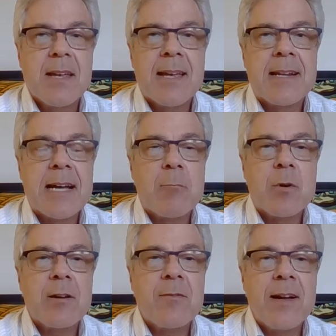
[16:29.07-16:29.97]
And I
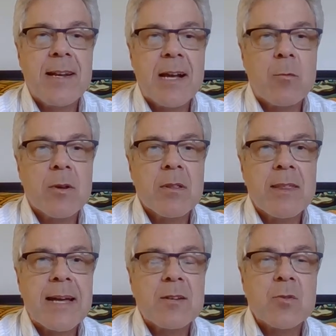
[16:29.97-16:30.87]
want to find out whether
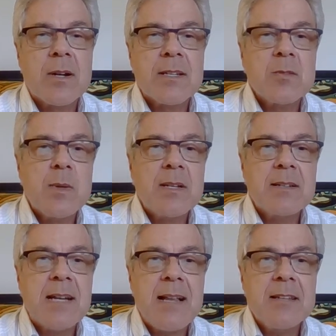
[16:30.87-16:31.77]
that drug has been
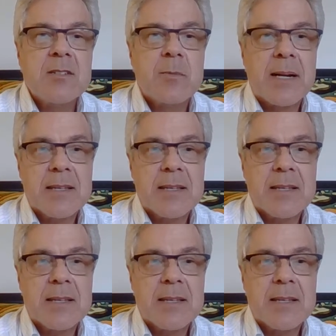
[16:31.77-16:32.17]
acknowledged by